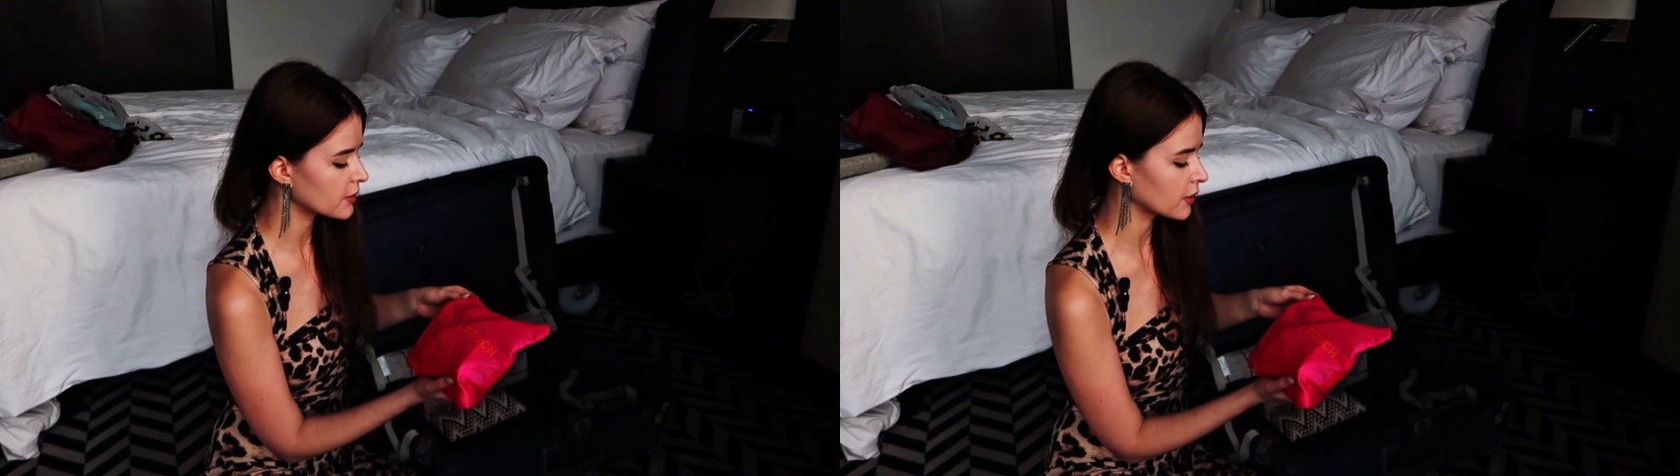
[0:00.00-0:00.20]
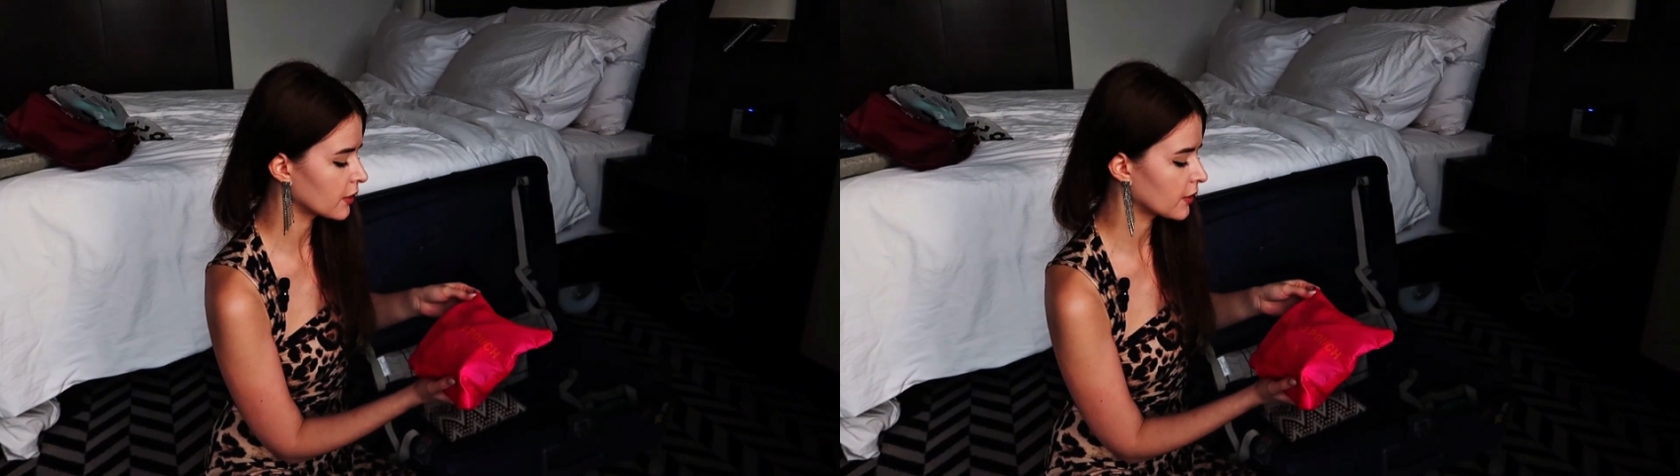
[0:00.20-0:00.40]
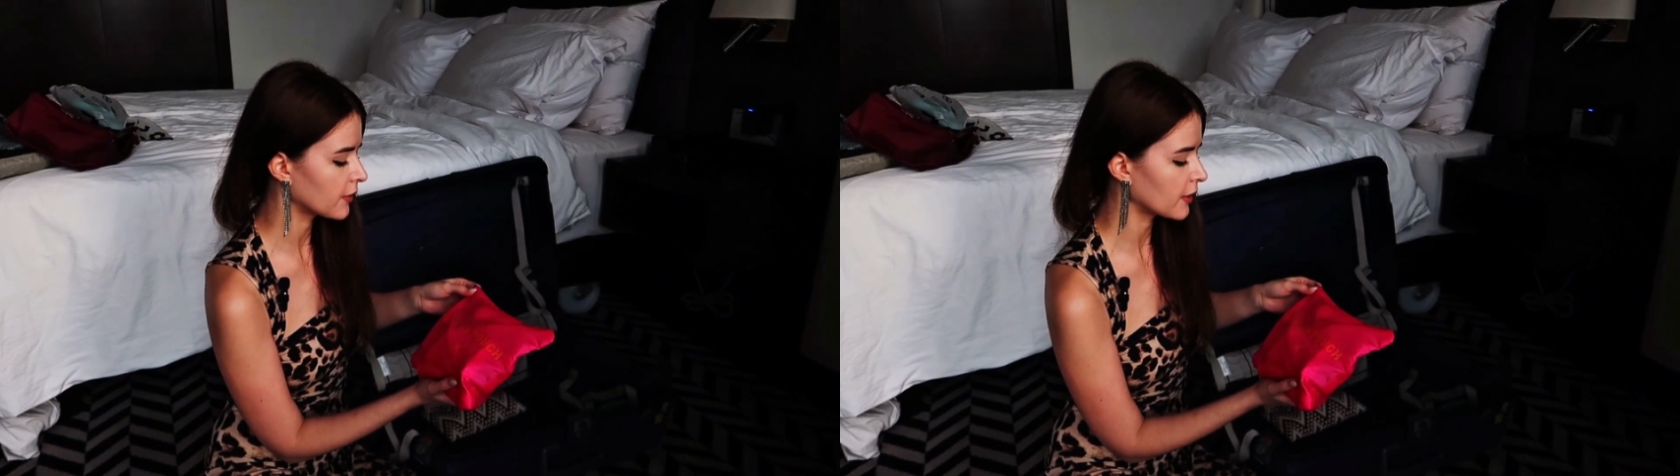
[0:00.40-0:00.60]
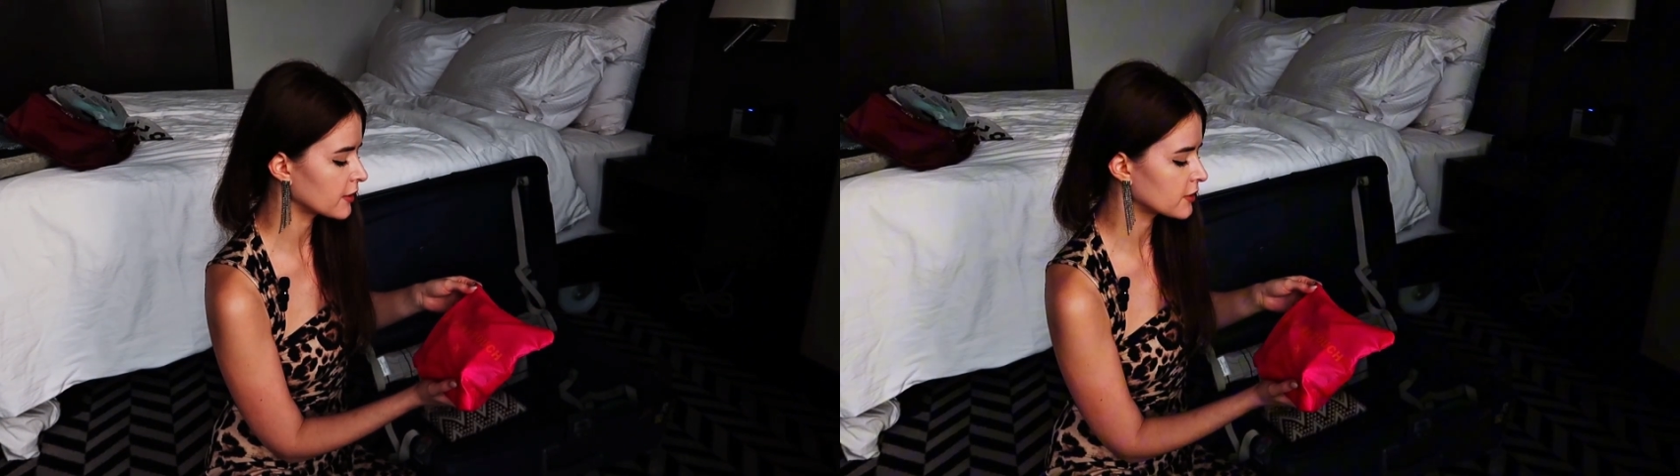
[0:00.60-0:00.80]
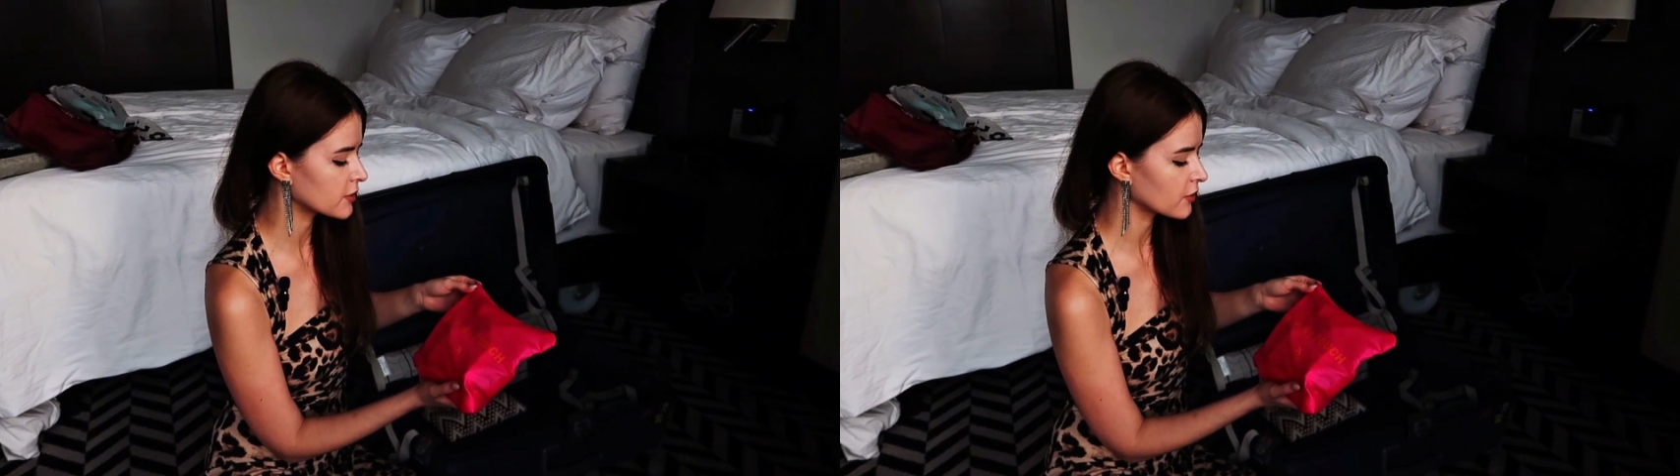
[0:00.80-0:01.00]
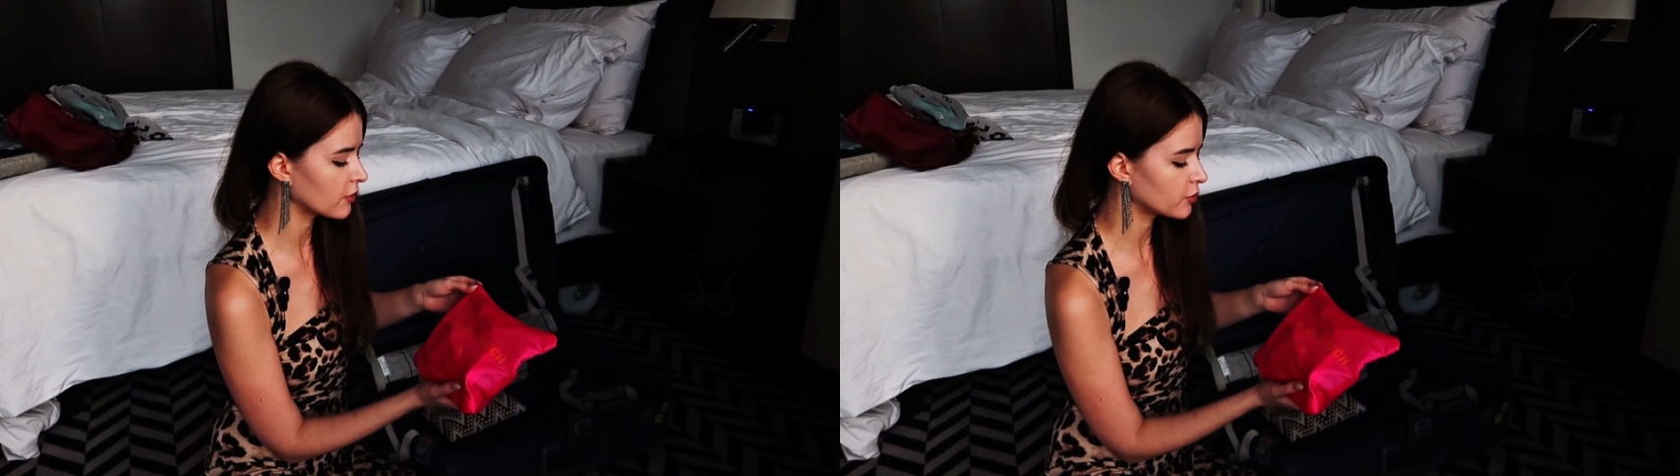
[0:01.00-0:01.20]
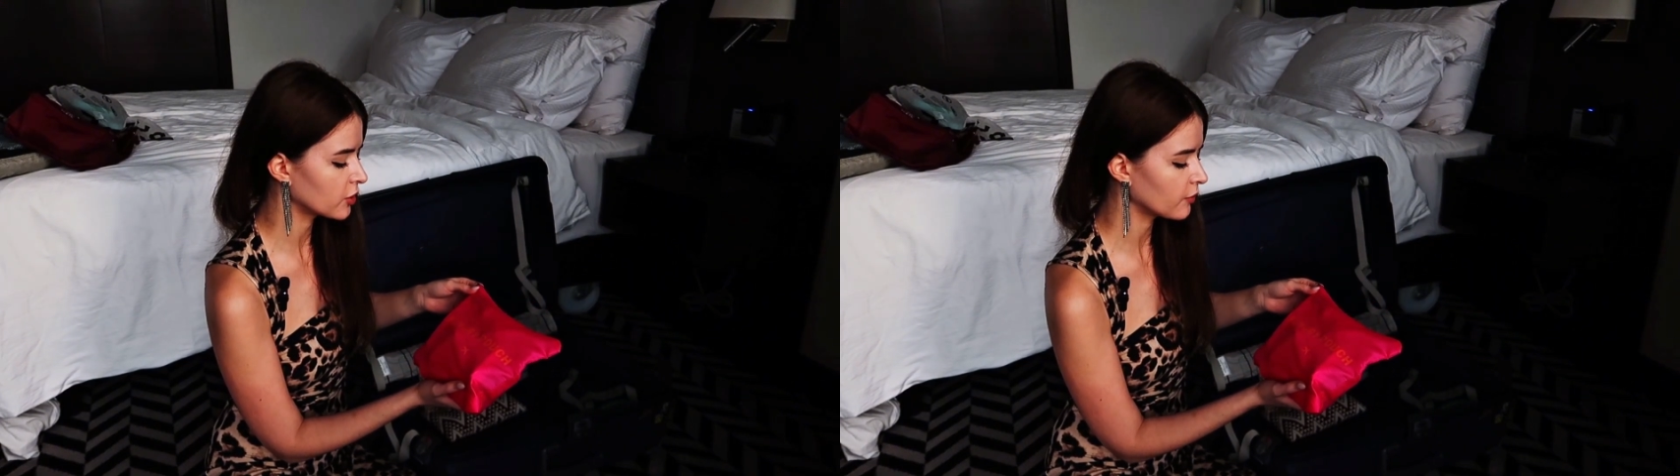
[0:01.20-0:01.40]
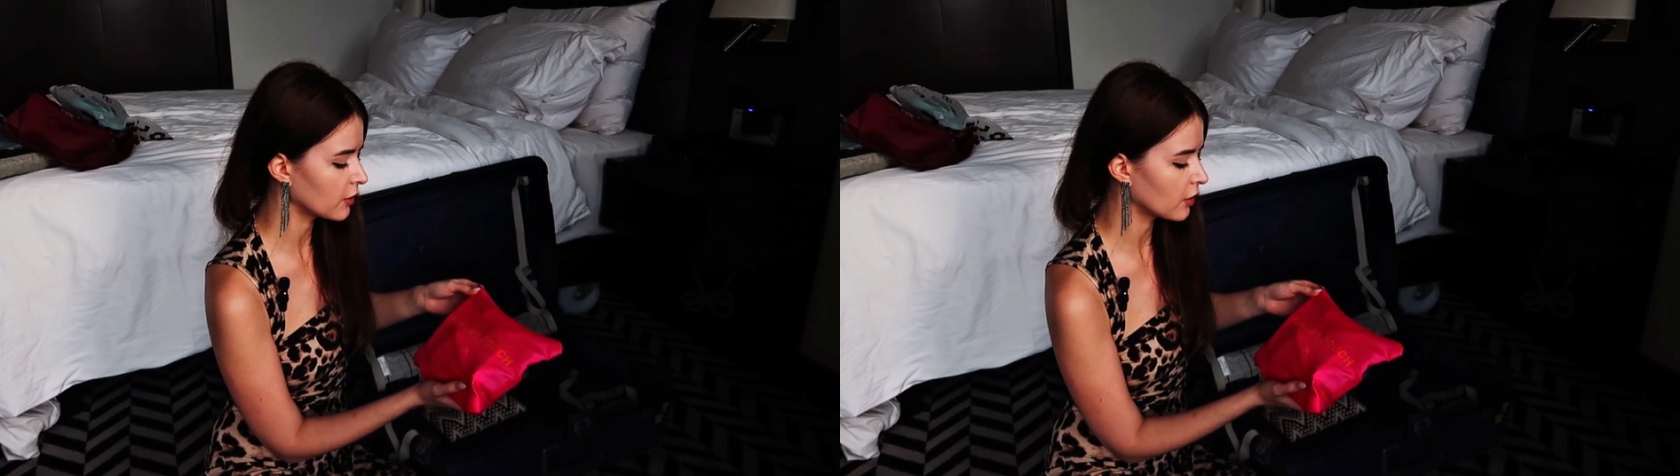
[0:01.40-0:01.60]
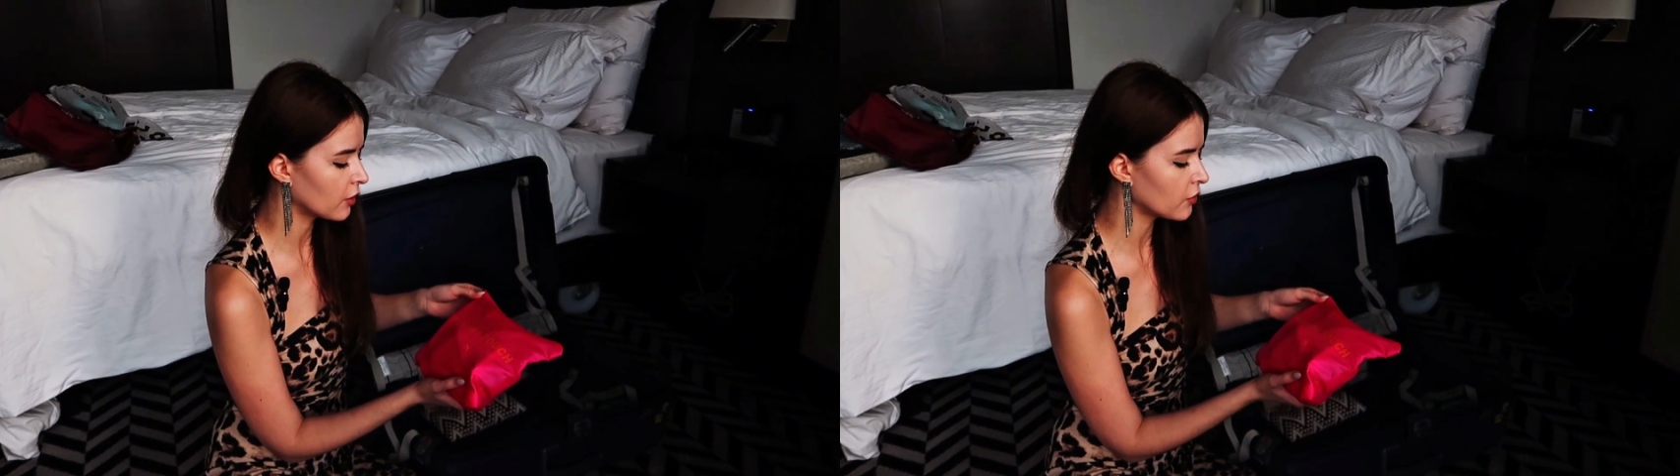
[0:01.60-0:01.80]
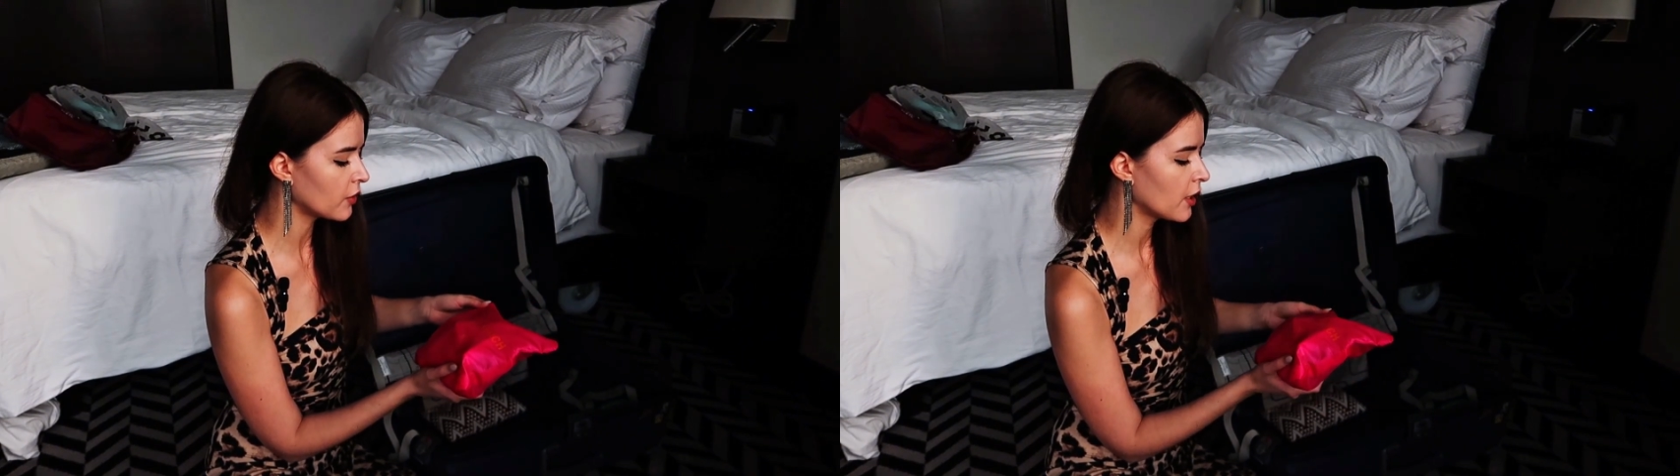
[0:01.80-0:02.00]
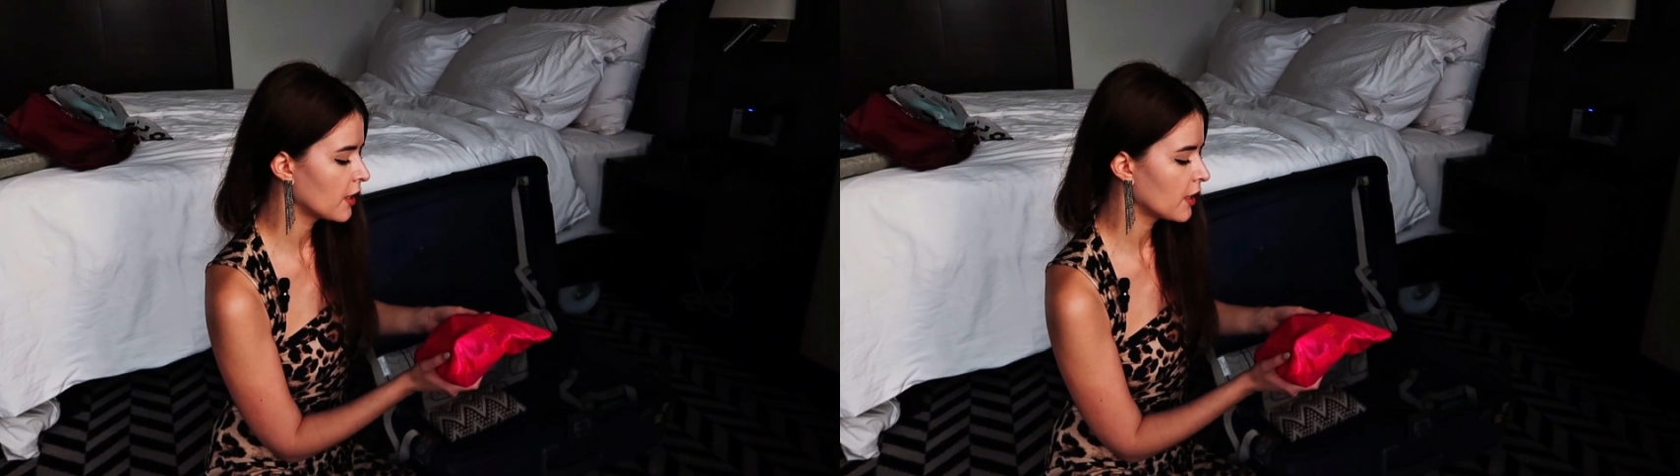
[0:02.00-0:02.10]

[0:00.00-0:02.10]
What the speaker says: in the description below.